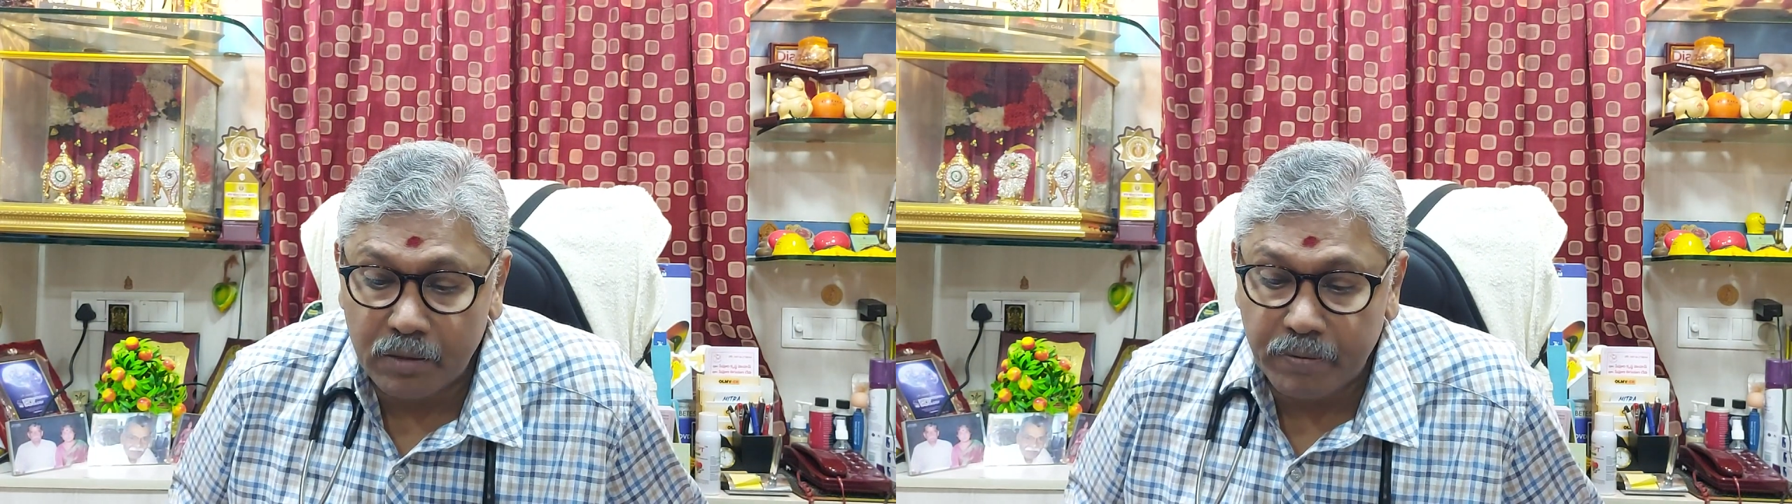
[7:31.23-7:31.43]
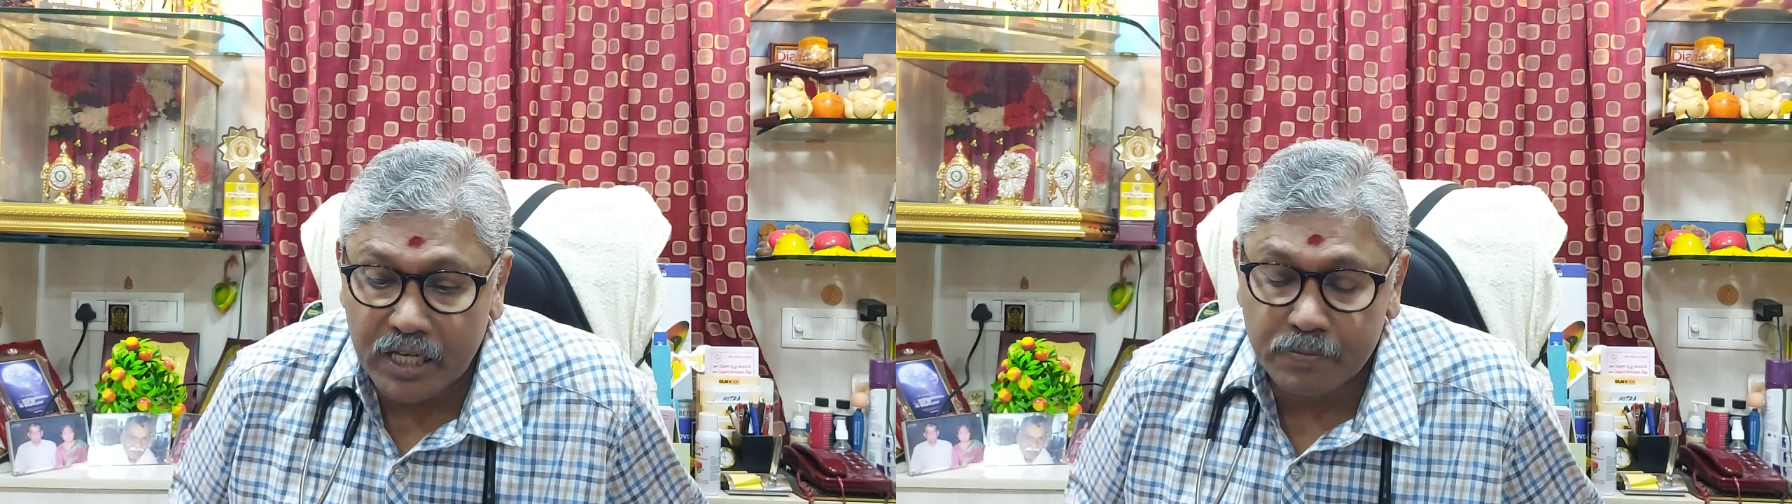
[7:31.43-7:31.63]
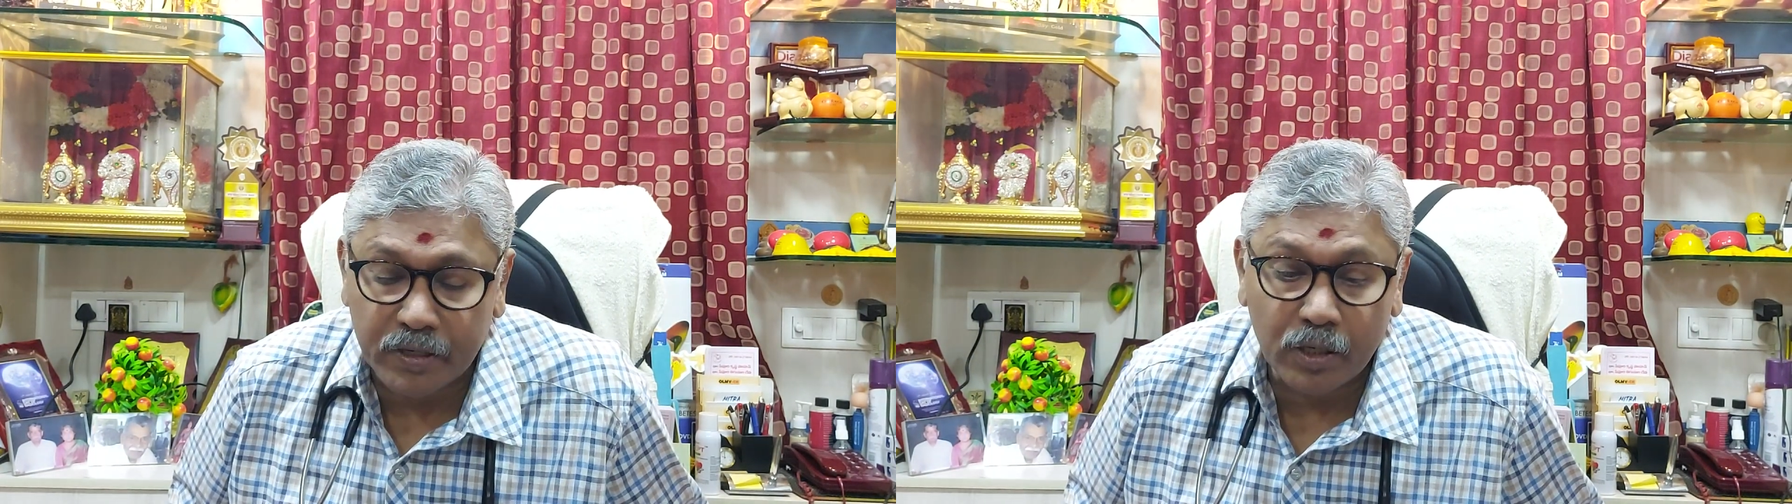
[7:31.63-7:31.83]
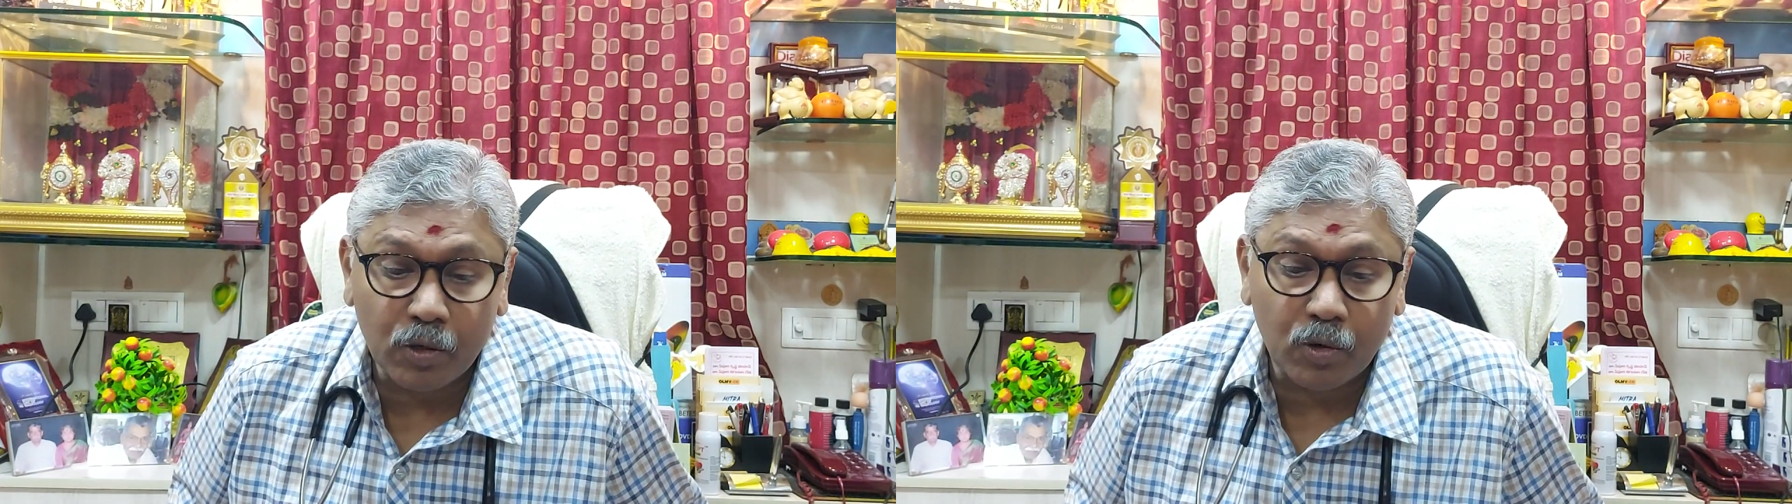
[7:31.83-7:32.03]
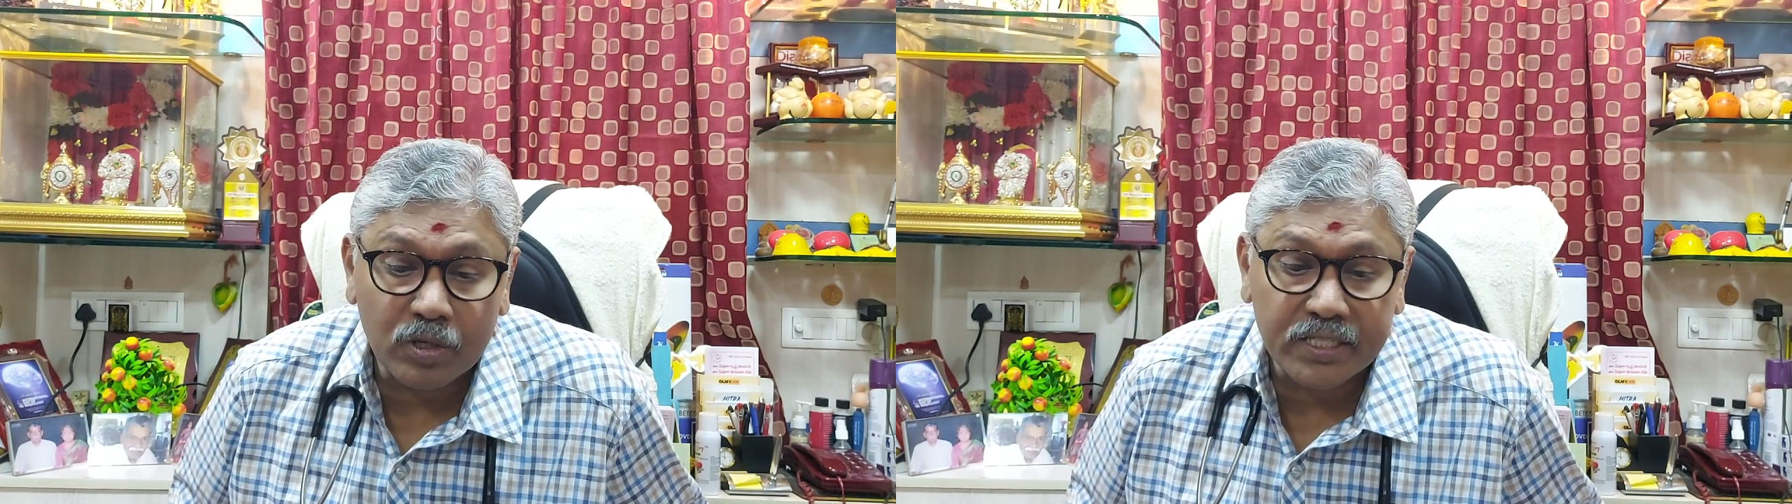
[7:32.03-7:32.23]
plasma
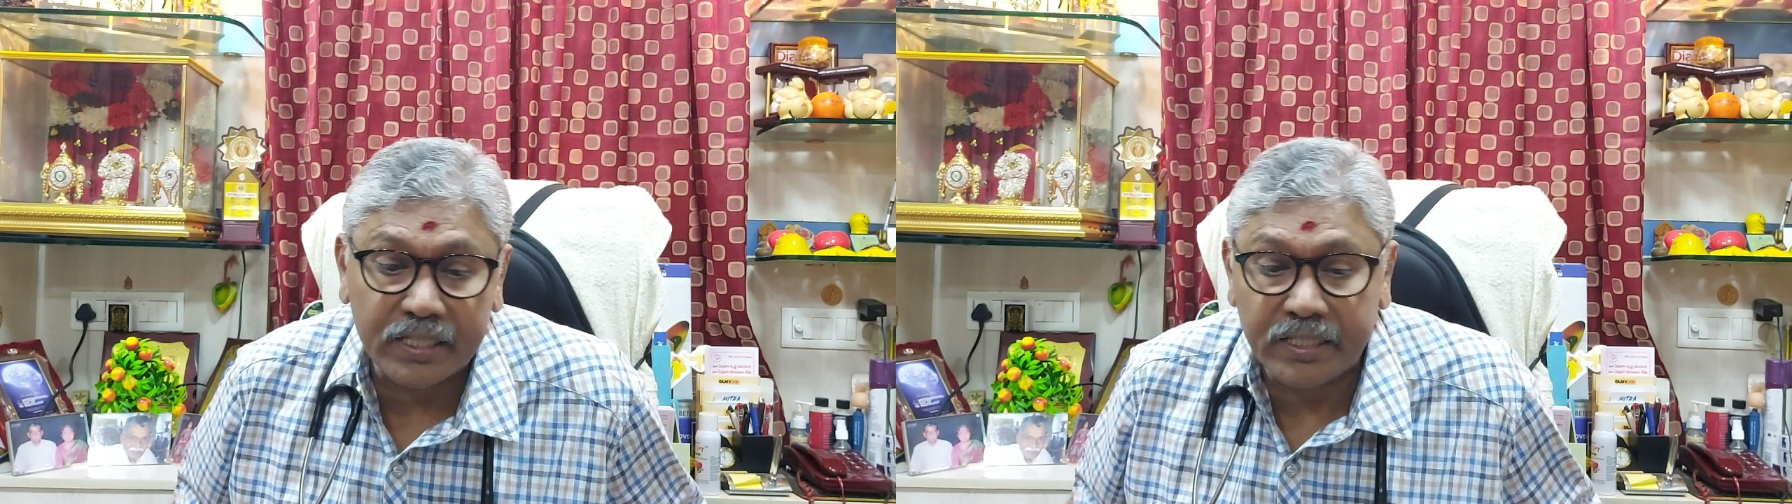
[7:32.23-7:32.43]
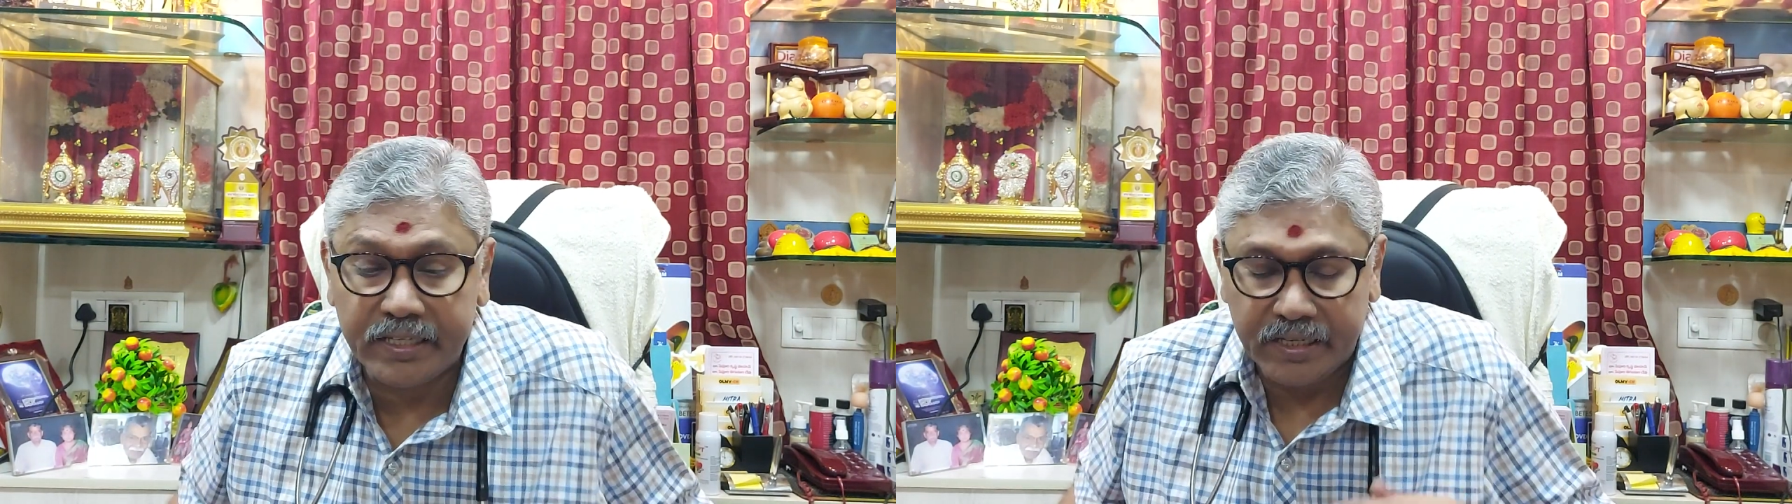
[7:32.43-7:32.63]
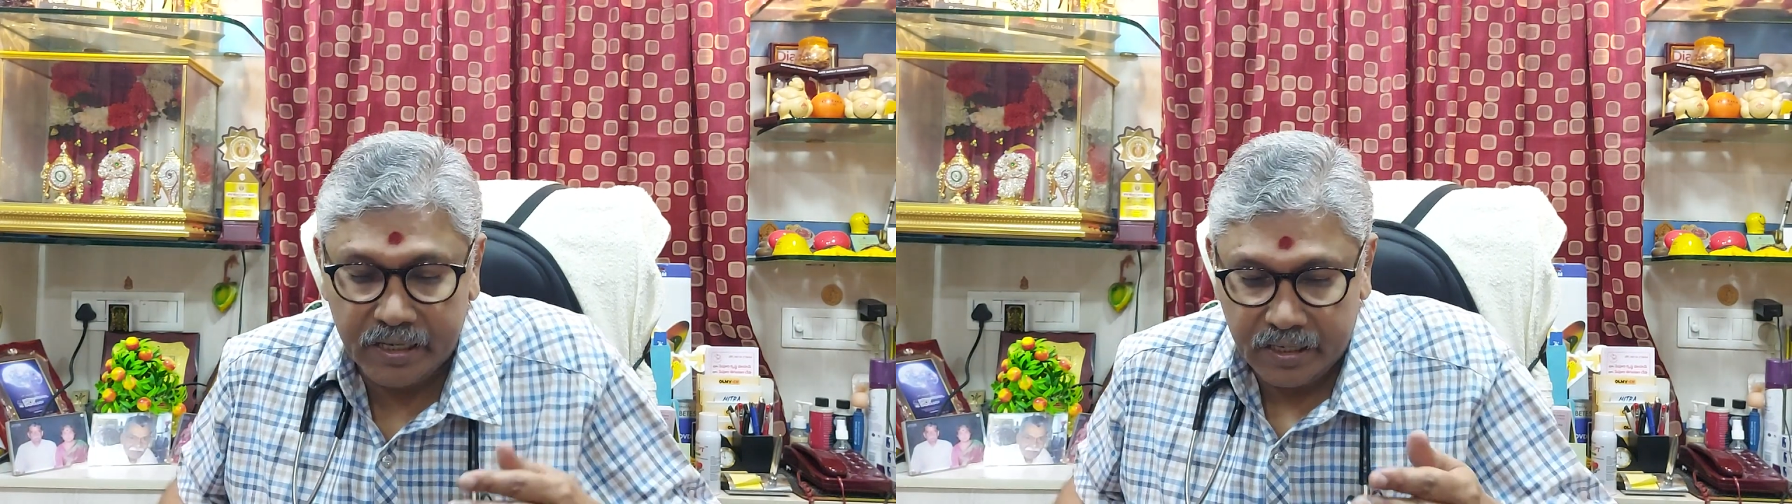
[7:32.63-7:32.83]
glucose, and the